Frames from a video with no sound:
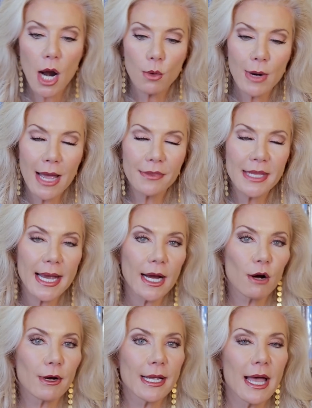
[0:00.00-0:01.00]
around the
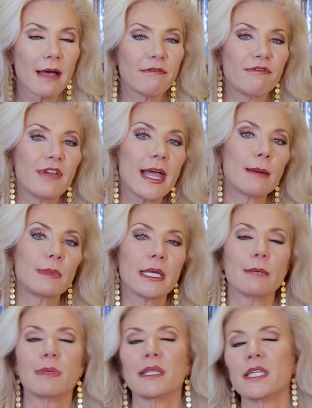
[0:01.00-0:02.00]
area of
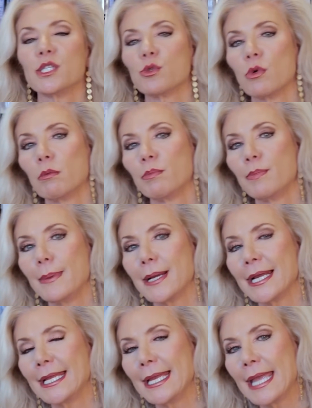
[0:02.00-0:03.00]
family, but this will
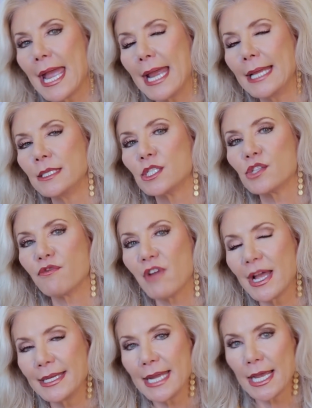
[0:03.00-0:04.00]
bring gains
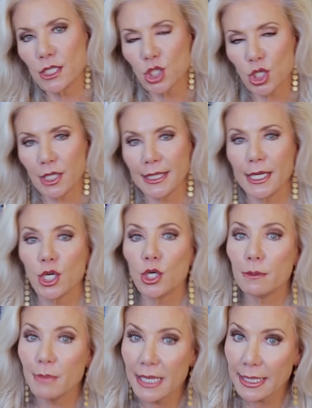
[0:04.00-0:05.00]
financially,
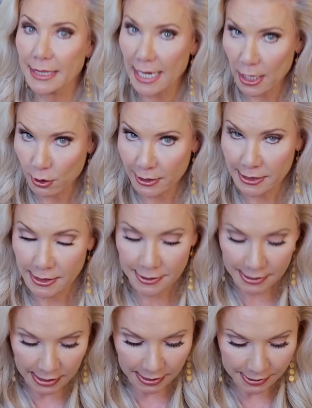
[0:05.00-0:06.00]
could be
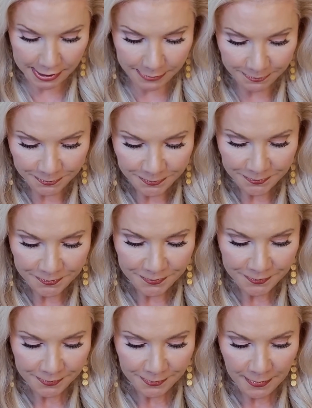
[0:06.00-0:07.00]
inheritances.
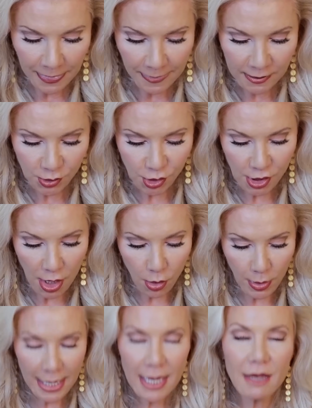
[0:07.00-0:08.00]

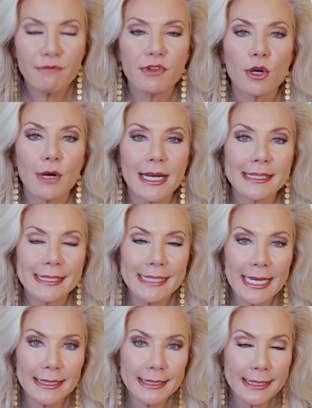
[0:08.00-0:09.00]
So if your
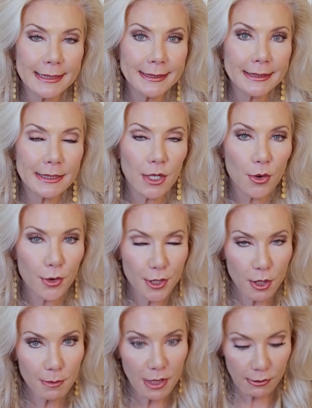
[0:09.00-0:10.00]
ascendant or
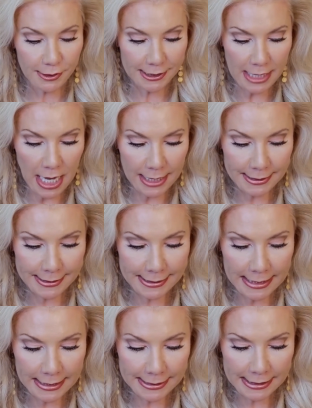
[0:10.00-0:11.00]
your moon sign
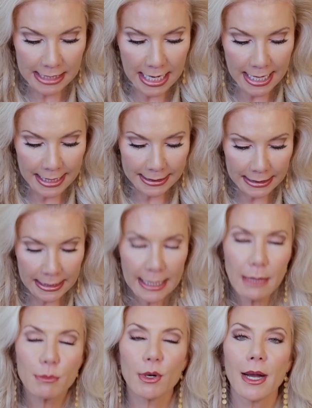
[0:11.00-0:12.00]
sits in
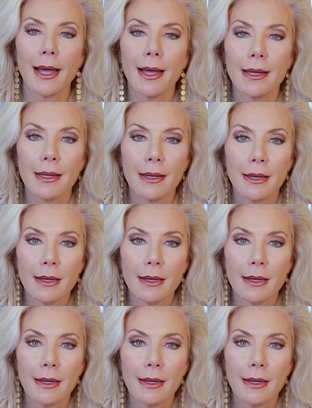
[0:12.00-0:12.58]
Libra,